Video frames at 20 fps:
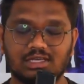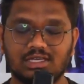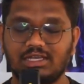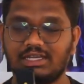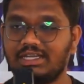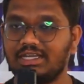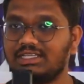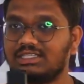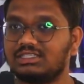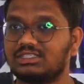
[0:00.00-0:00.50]

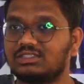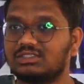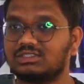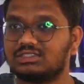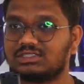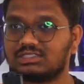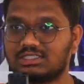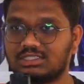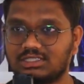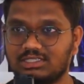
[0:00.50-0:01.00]
leading
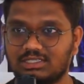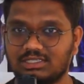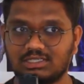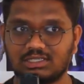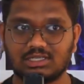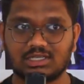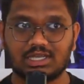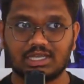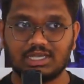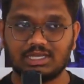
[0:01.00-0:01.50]
those
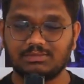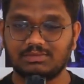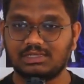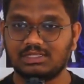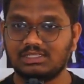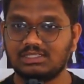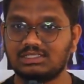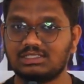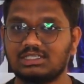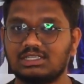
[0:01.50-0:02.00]

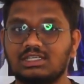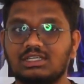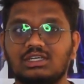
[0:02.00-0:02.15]
animals.